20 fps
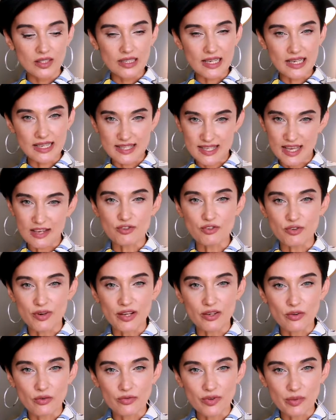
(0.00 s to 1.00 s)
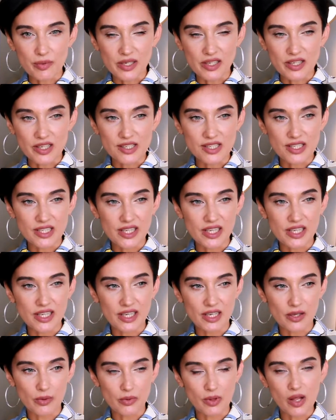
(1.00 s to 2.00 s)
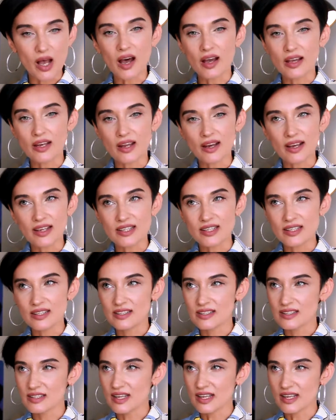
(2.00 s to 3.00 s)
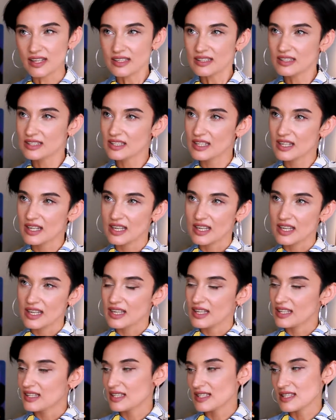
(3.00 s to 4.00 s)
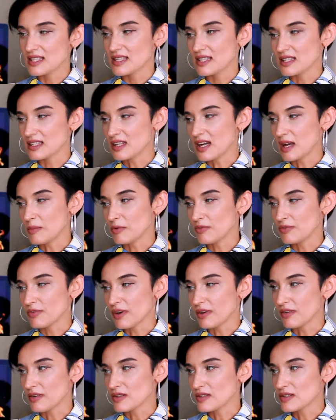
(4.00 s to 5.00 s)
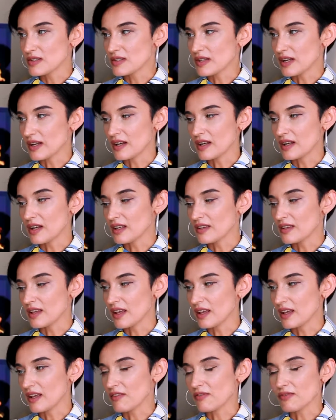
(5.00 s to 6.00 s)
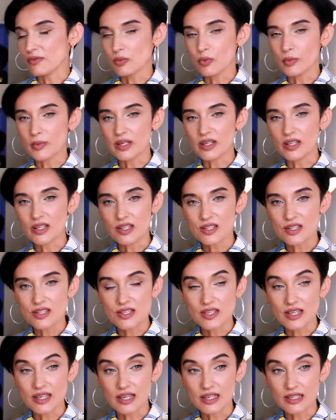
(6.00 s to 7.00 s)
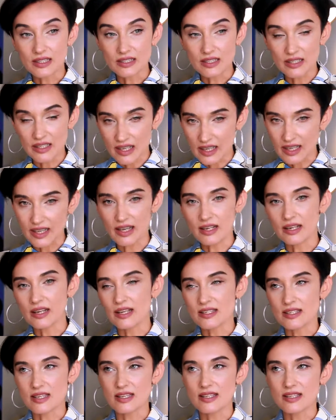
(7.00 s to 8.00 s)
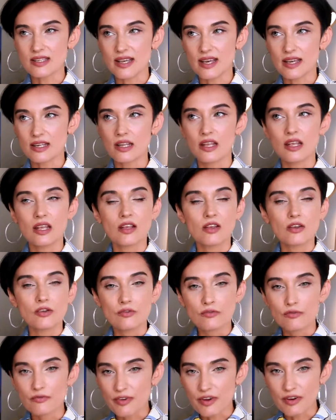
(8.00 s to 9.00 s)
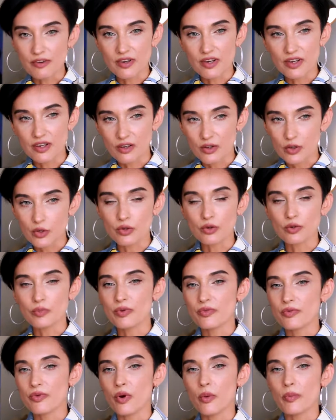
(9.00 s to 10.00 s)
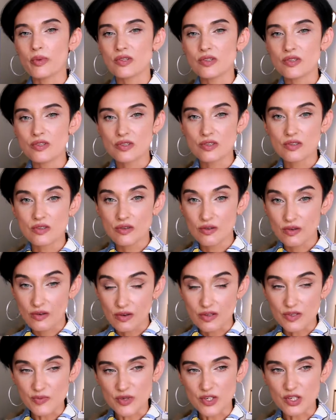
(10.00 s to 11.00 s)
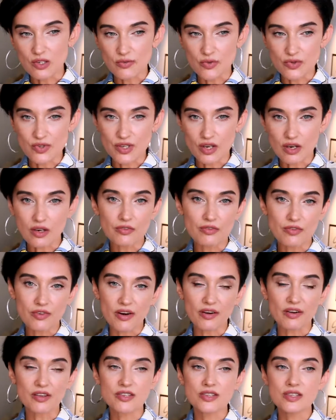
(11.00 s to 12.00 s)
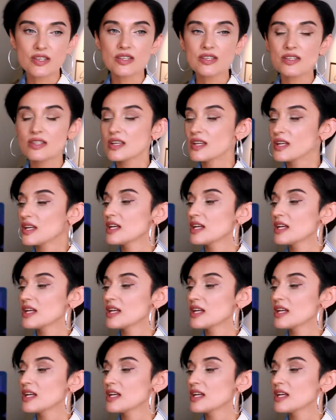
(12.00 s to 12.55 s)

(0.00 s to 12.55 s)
exaggerate your femininity, it will highlight it, and this is a type of fragrance that I think every woman needs. And again, as I said, very good performance, especially for Zara fragrances.